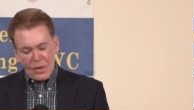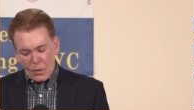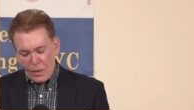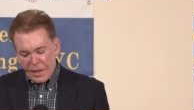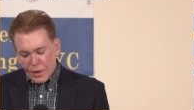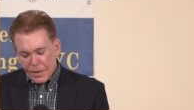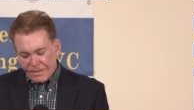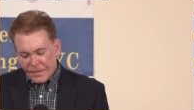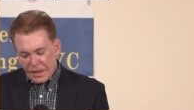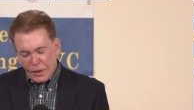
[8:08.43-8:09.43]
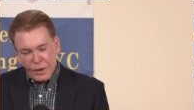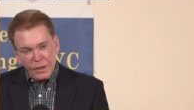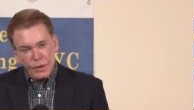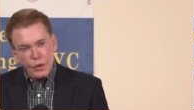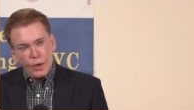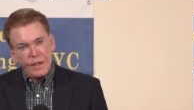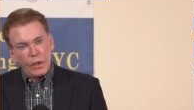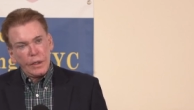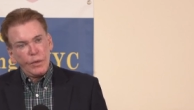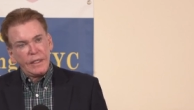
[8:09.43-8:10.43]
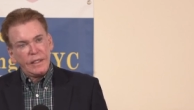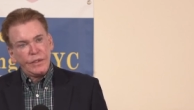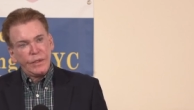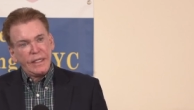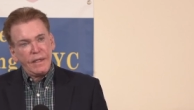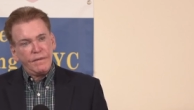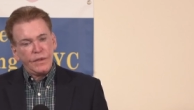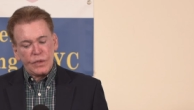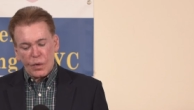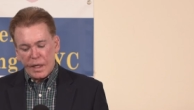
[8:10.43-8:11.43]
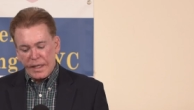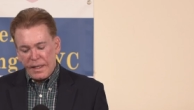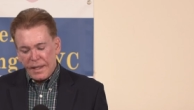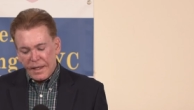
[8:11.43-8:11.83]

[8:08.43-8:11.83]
whether you know, you're the only one can do an inventory